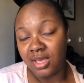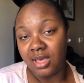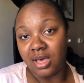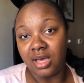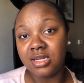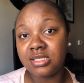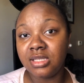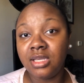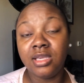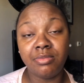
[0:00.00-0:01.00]

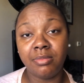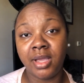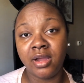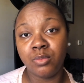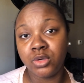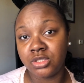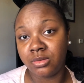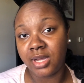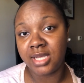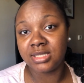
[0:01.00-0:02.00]
Honestly, keeping my hair
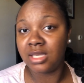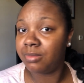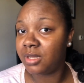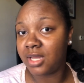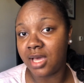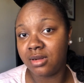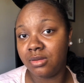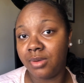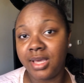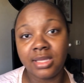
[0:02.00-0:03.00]
moisturized, keeping it out of the way,